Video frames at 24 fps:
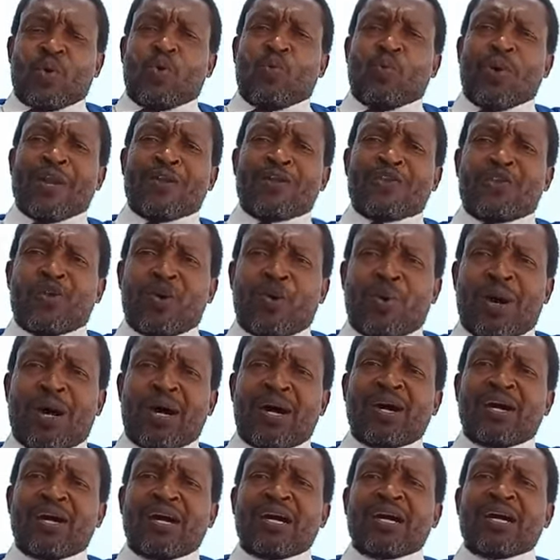When
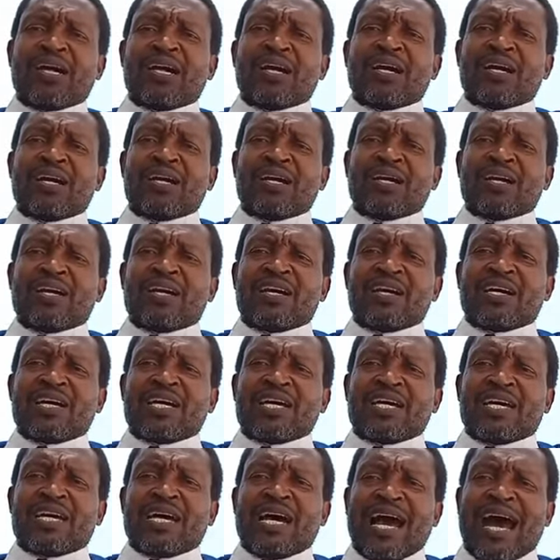Noah
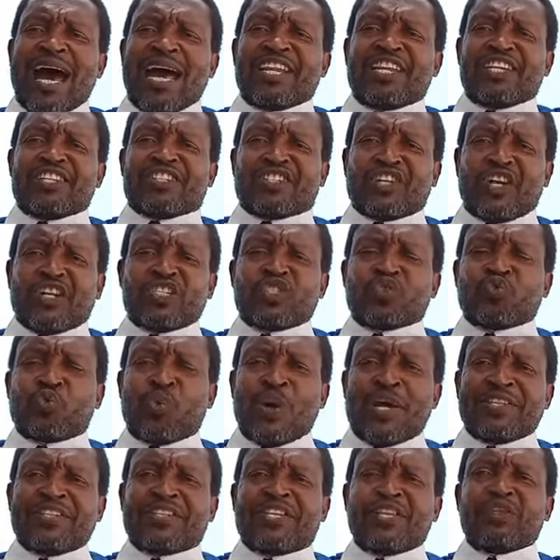and his sons
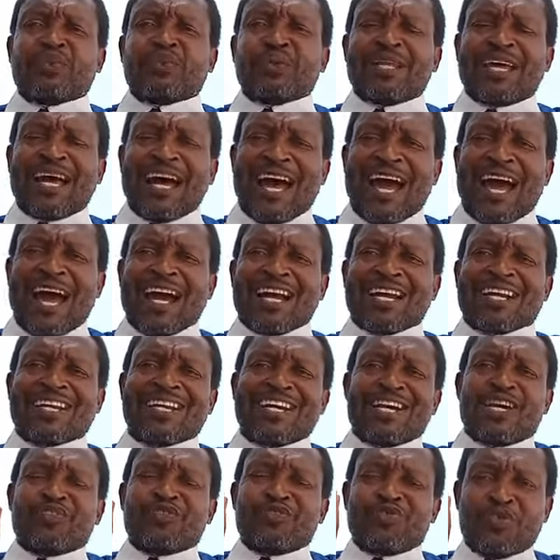went into the ark,
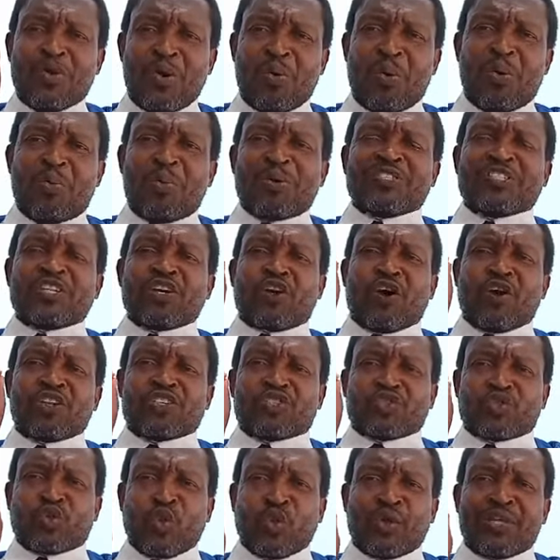Noah was the
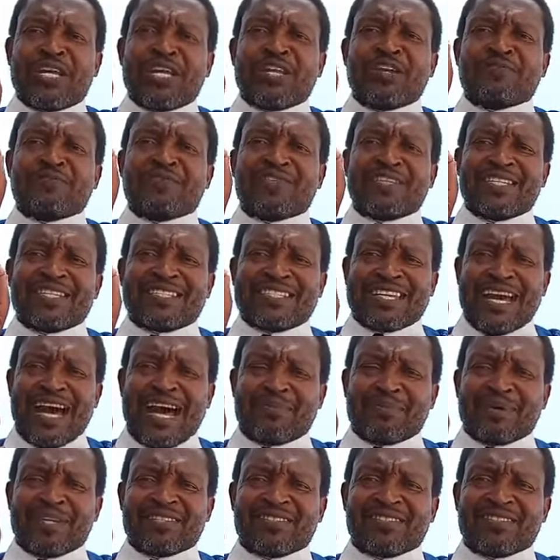custodian of these
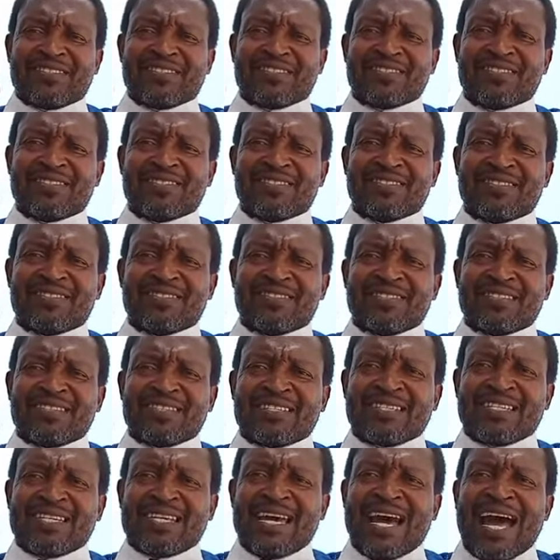garments,
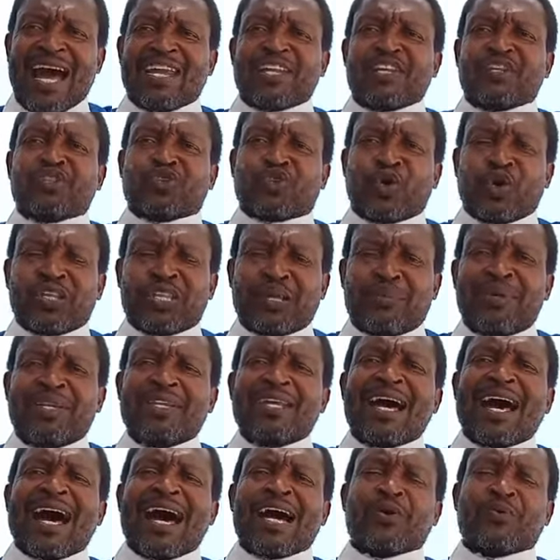and he took them in
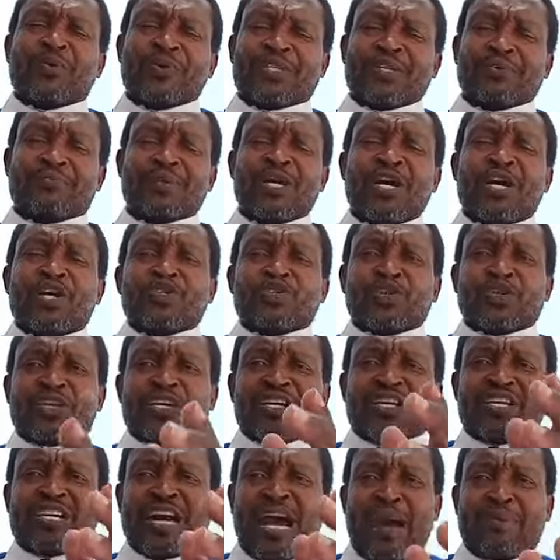the ark with him, so the
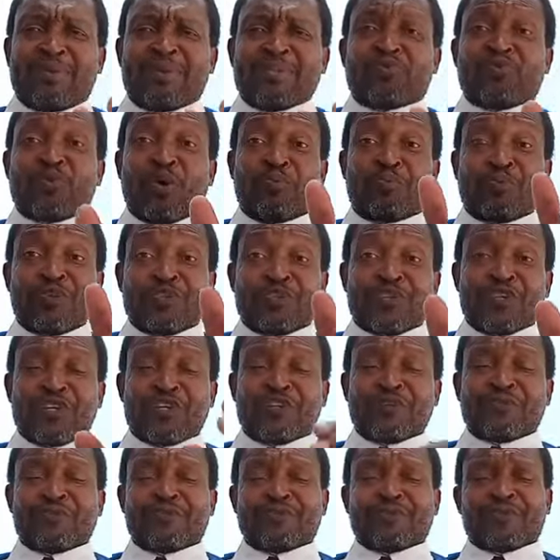garments were
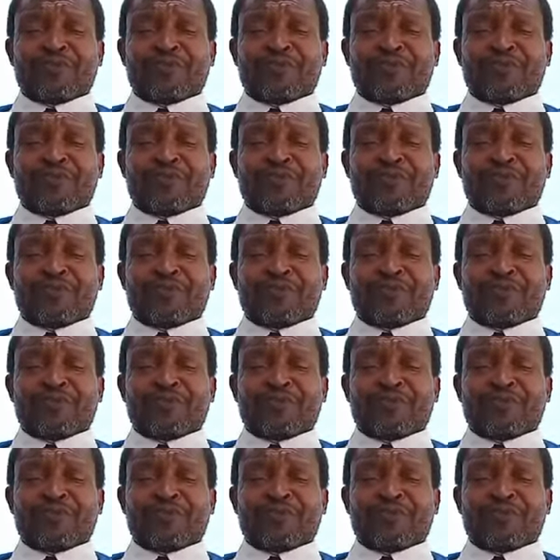preserved.